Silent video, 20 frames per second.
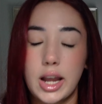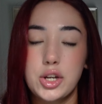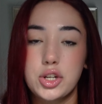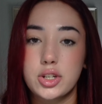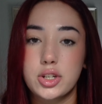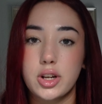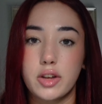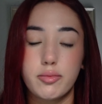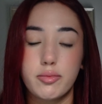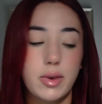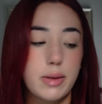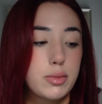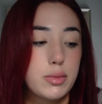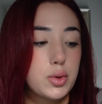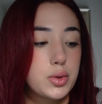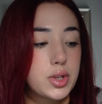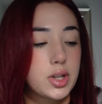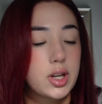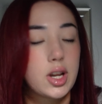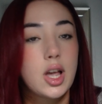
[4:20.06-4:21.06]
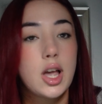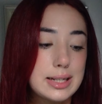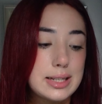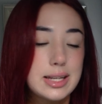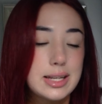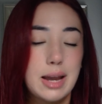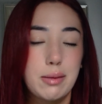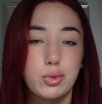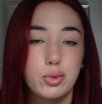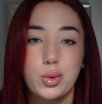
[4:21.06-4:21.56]
I just love my music. Let's
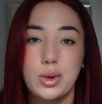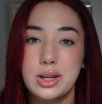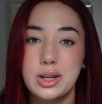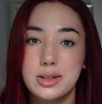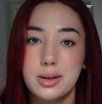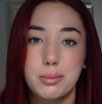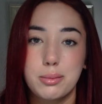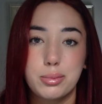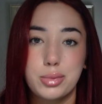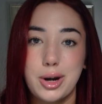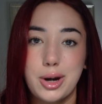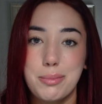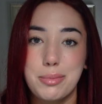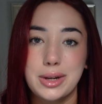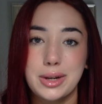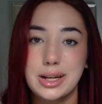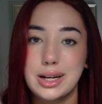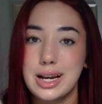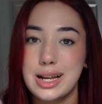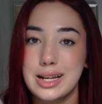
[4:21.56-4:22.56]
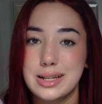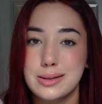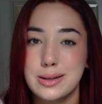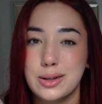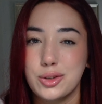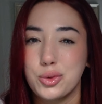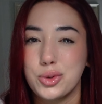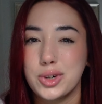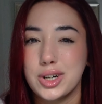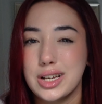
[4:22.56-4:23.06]
say I'm doing some prep in class
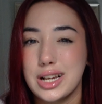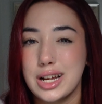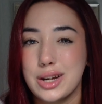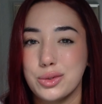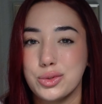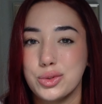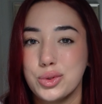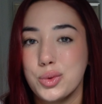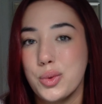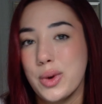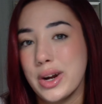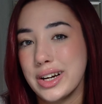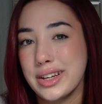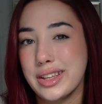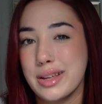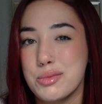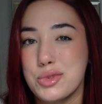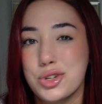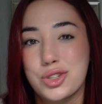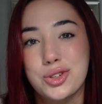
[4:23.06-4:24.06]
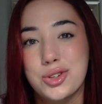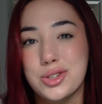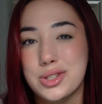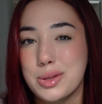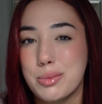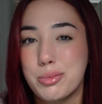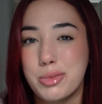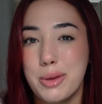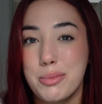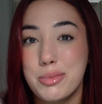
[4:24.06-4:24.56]
and we're allowed to wear them just because
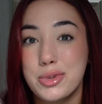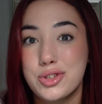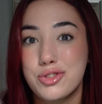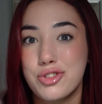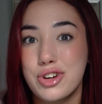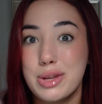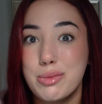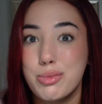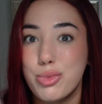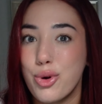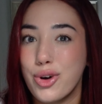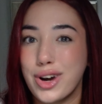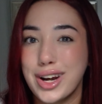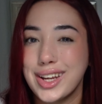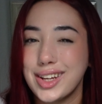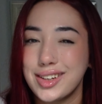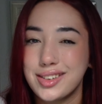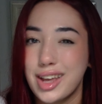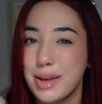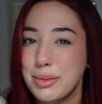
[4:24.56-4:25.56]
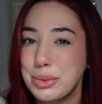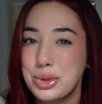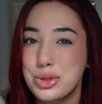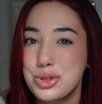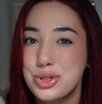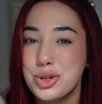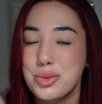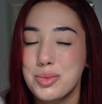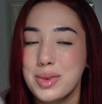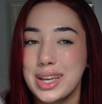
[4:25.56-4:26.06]
the prep is really boring and time
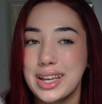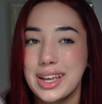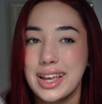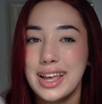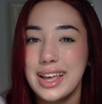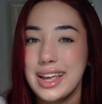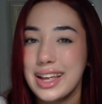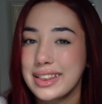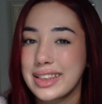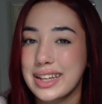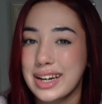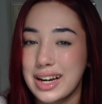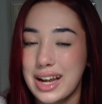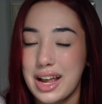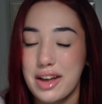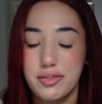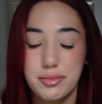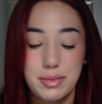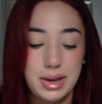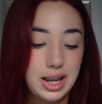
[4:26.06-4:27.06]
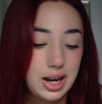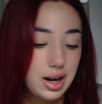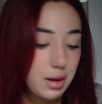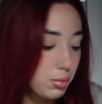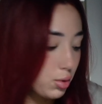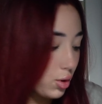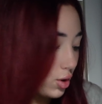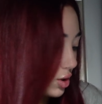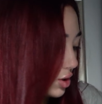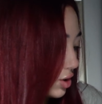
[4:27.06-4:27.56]
consuming. Then I'll have my
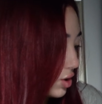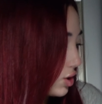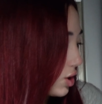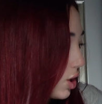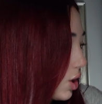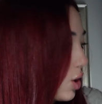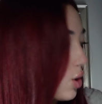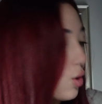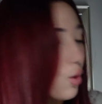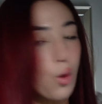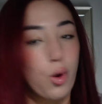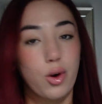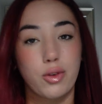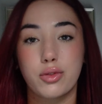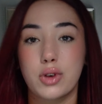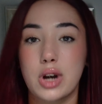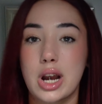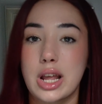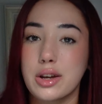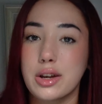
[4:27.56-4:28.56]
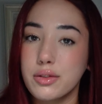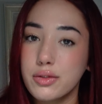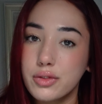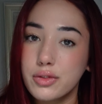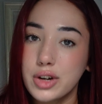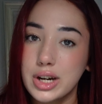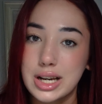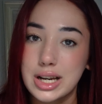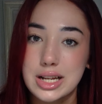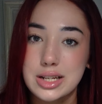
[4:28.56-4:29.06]
AirPods or for like a
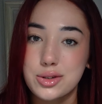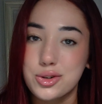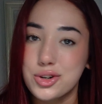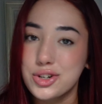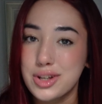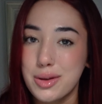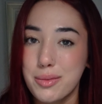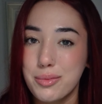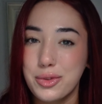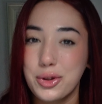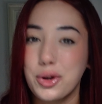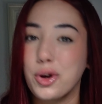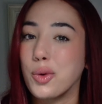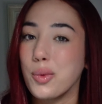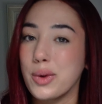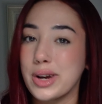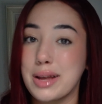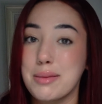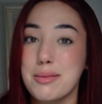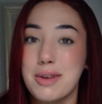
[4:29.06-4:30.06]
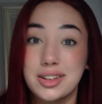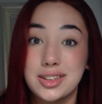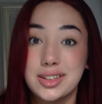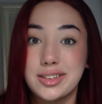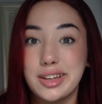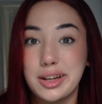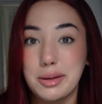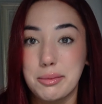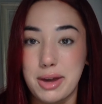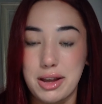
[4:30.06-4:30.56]
free lesson or something or when I'm
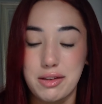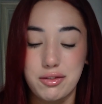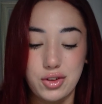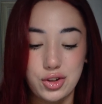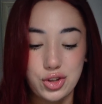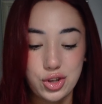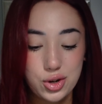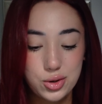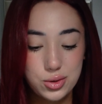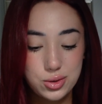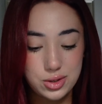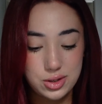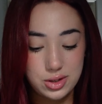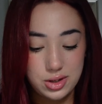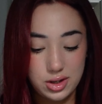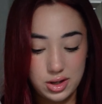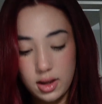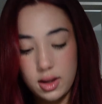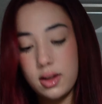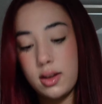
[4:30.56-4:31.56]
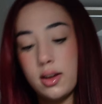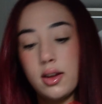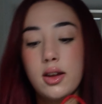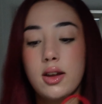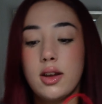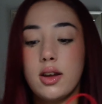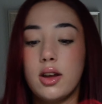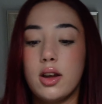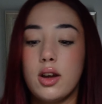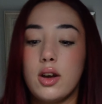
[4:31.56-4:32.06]
editing my videos.
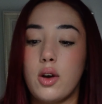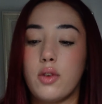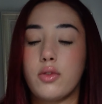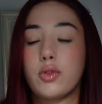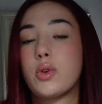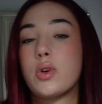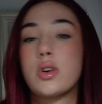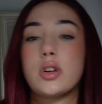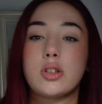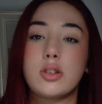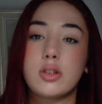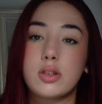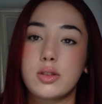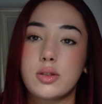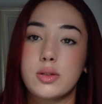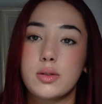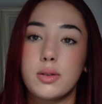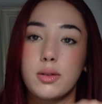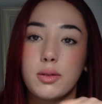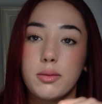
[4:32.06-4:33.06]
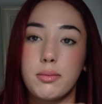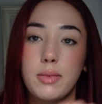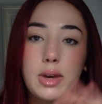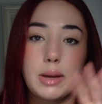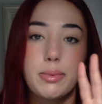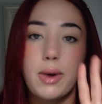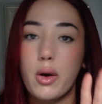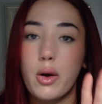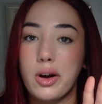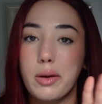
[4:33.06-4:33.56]
Of course,
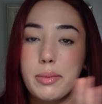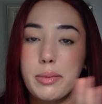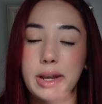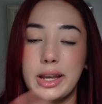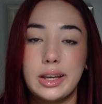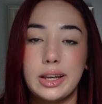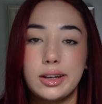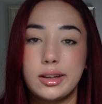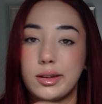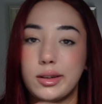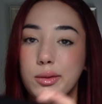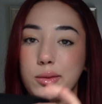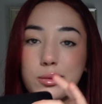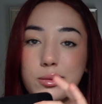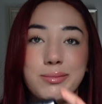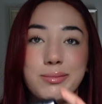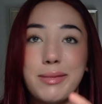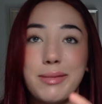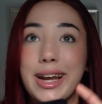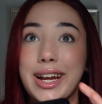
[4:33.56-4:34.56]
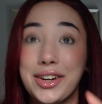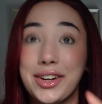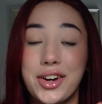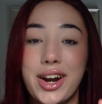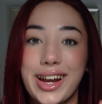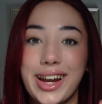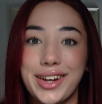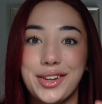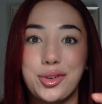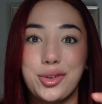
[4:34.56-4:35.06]
my power bank, my
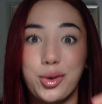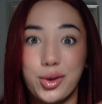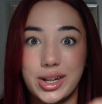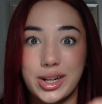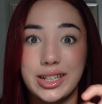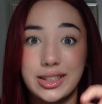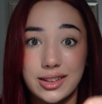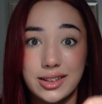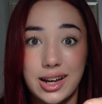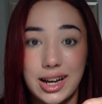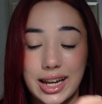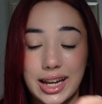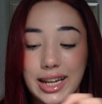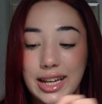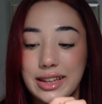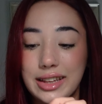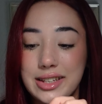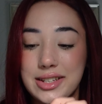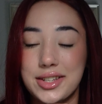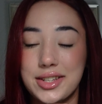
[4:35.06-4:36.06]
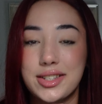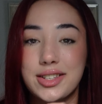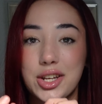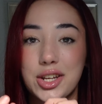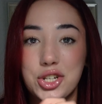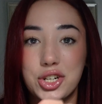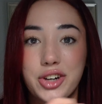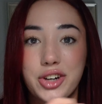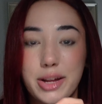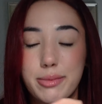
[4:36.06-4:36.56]
ride or die. This is
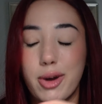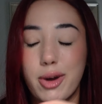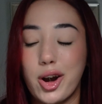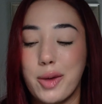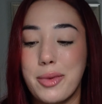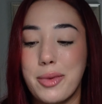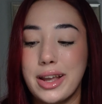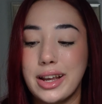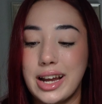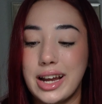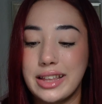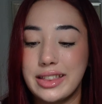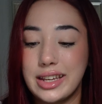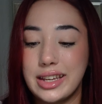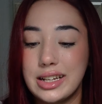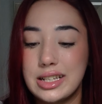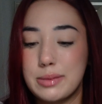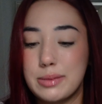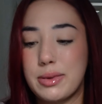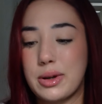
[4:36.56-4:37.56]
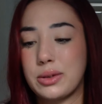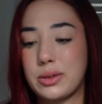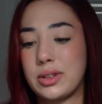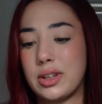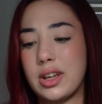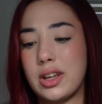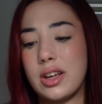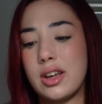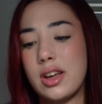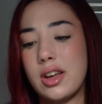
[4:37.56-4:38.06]
such a great power bank. I think it's
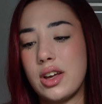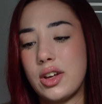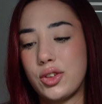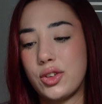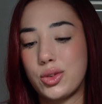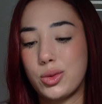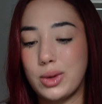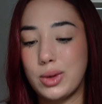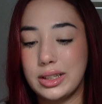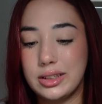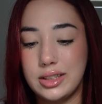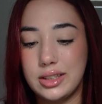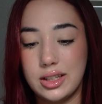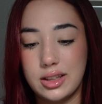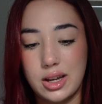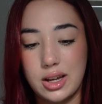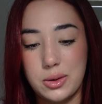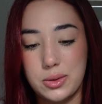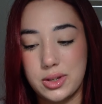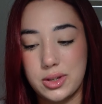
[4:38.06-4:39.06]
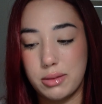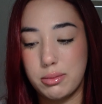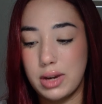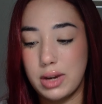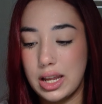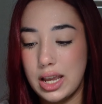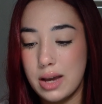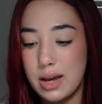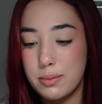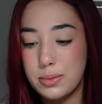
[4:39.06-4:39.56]
about 20,000
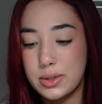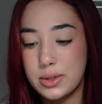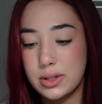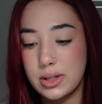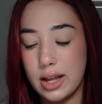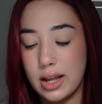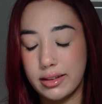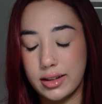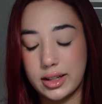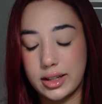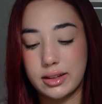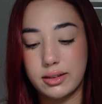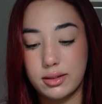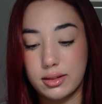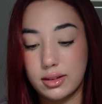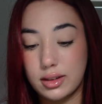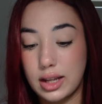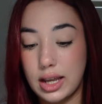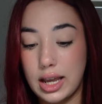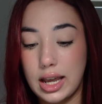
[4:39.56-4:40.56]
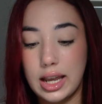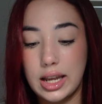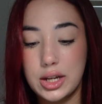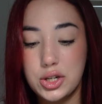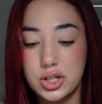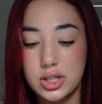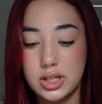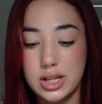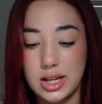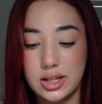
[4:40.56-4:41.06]
milliamps and the, it
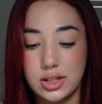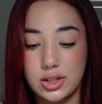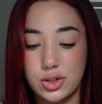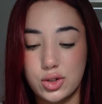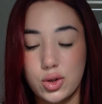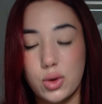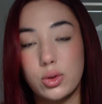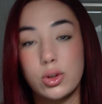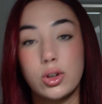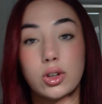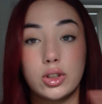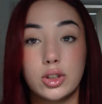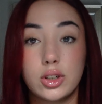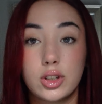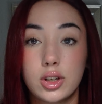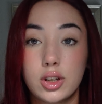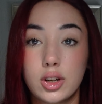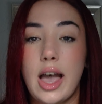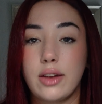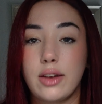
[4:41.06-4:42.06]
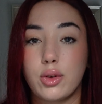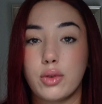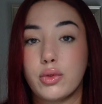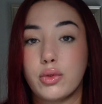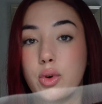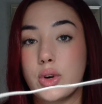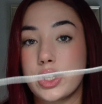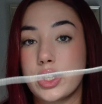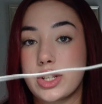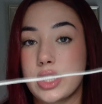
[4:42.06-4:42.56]
just lasts so long. And
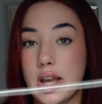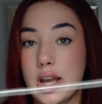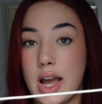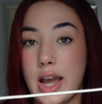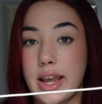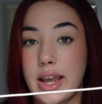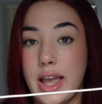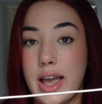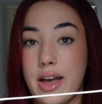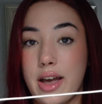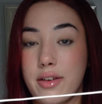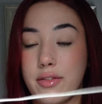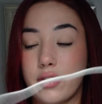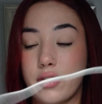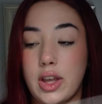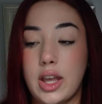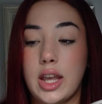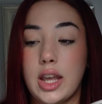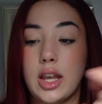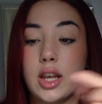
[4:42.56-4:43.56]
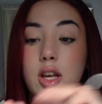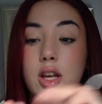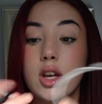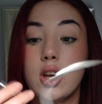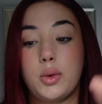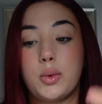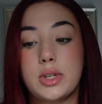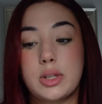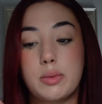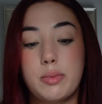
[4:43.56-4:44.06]
of course, I have a
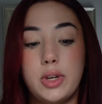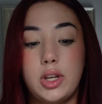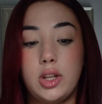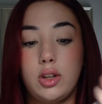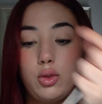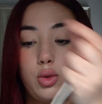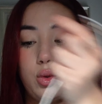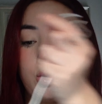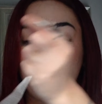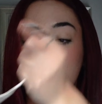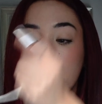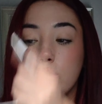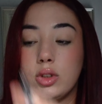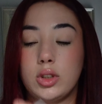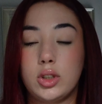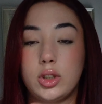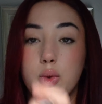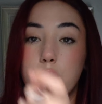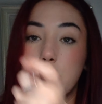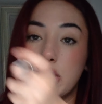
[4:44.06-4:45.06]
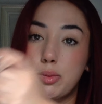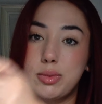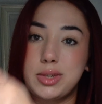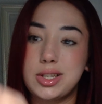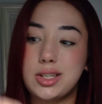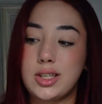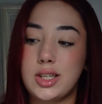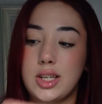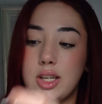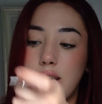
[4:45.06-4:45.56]
USB to USB
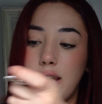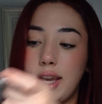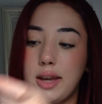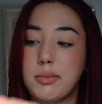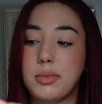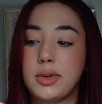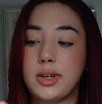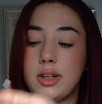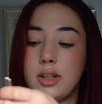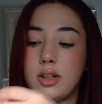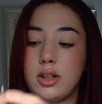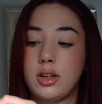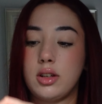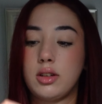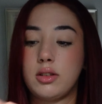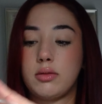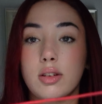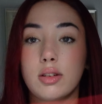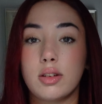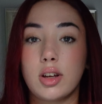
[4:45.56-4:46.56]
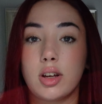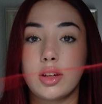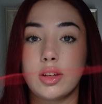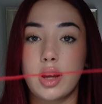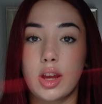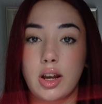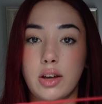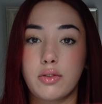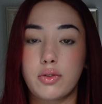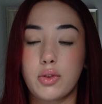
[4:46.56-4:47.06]
C cable, an
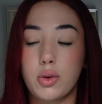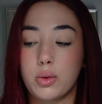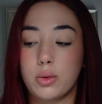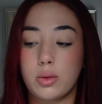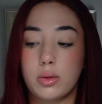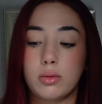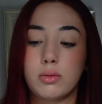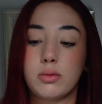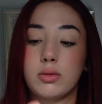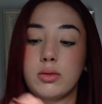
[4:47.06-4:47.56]
iPhone